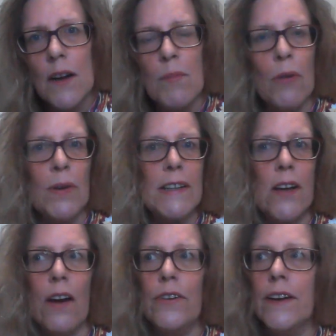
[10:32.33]
But we
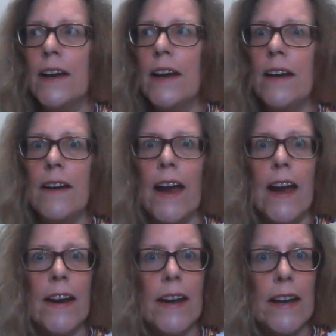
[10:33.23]
don't need
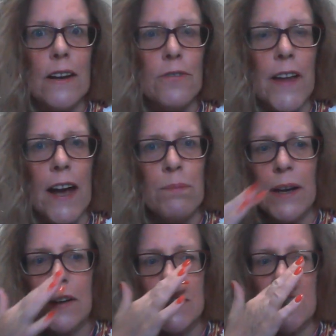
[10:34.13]
any of that
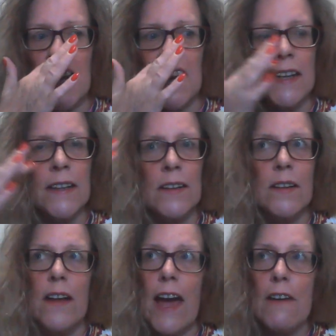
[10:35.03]
because
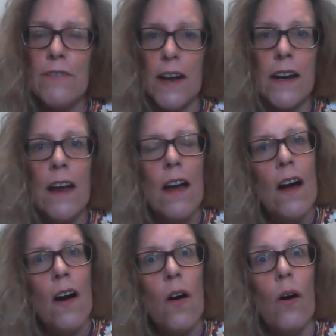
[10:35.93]
in heaven,
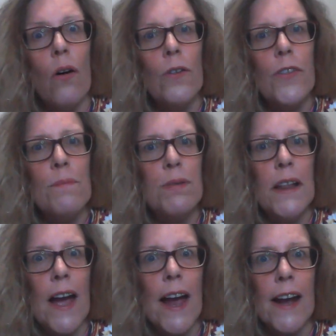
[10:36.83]
all the
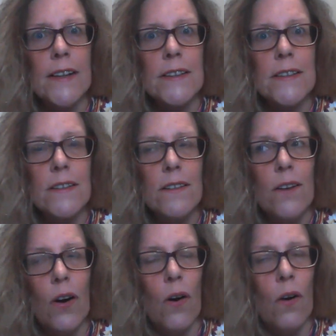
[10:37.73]
plants
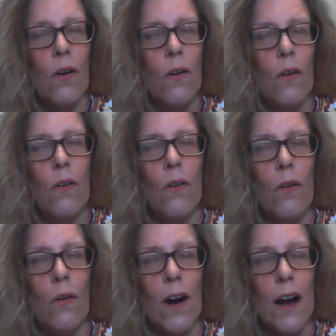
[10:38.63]

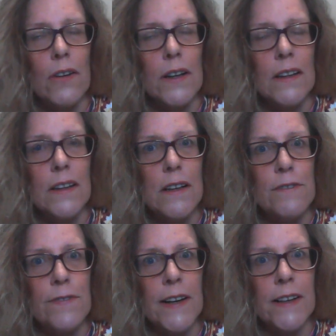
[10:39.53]
oh, are a
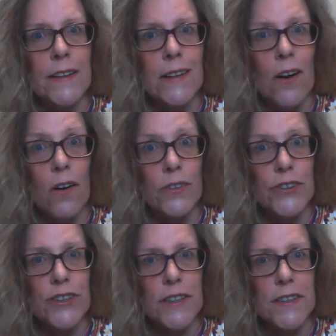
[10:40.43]
living
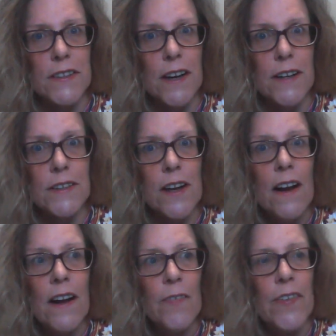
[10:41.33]
consciousness
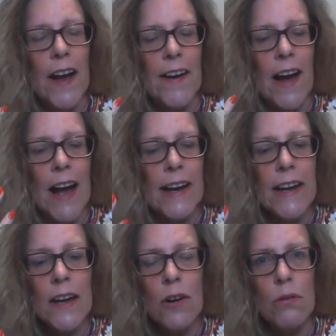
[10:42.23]
that are
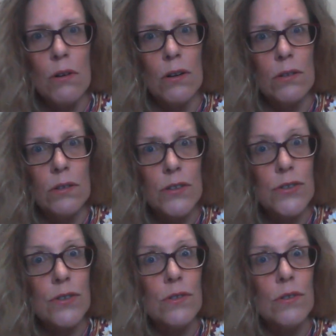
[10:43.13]
equal
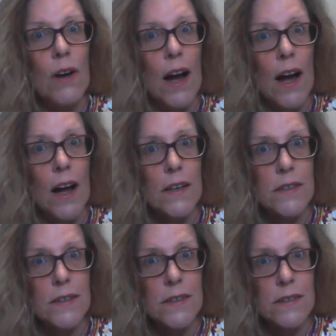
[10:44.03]
to
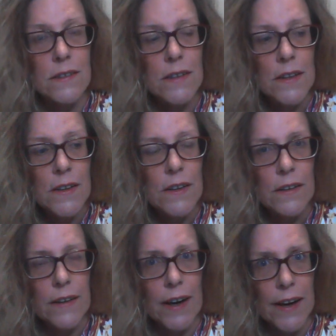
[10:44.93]
us.
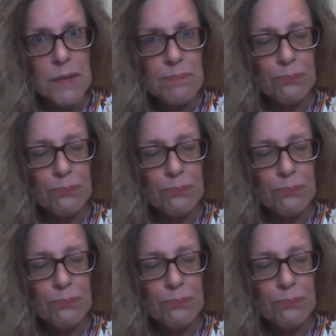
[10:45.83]
Okay?